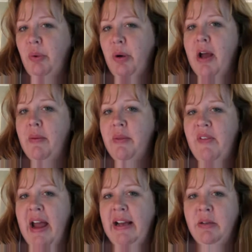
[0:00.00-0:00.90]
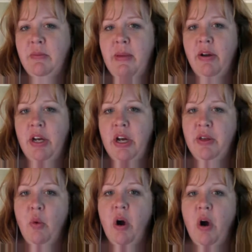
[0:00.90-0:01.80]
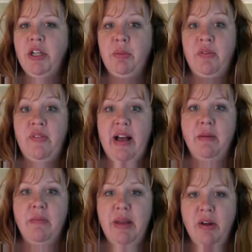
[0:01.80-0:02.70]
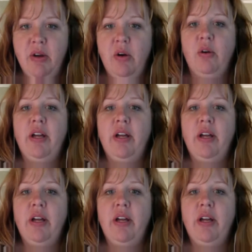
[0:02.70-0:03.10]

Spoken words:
bring up the fact about them wanting to provide a meal